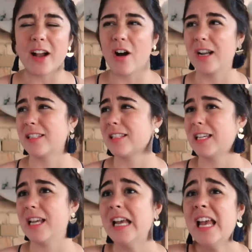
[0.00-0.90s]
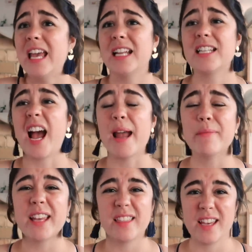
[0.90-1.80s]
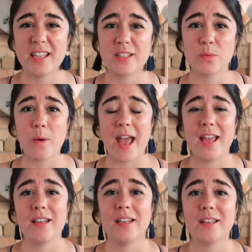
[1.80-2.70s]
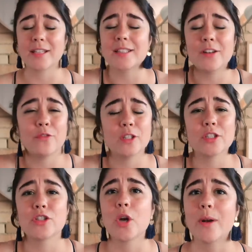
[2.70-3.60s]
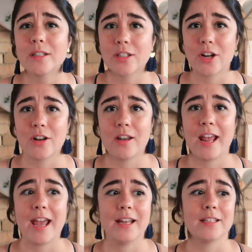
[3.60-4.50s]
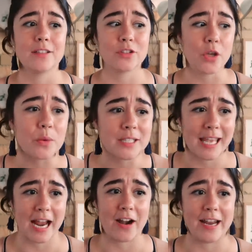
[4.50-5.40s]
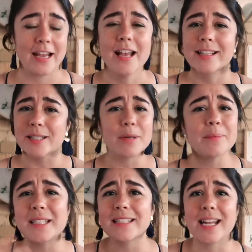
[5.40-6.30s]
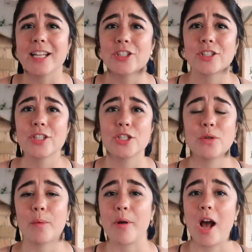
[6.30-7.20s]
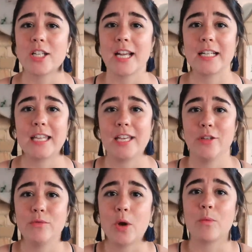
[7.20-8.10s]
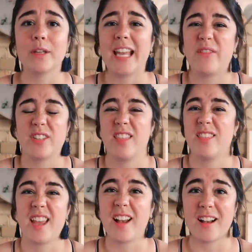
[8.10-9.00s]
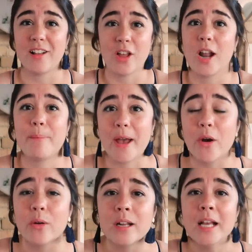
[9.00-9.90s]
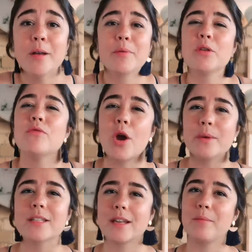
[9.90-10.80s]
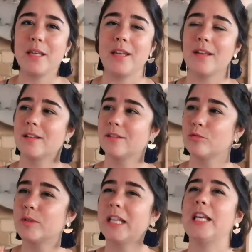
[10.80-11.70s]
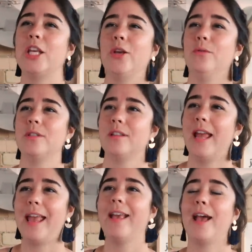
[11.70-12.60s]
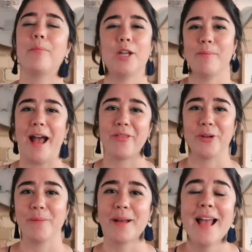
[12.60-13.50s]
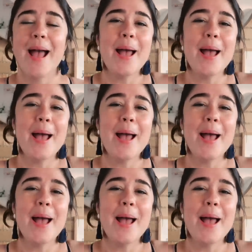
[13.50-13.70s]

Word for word: like honestly, in a time like this when things can feel so uncertain and so scary, sometimes it's nice just to do a project that you don't really have to think a lot about, but you know is gonna be really cute, hanging up in your bathroom.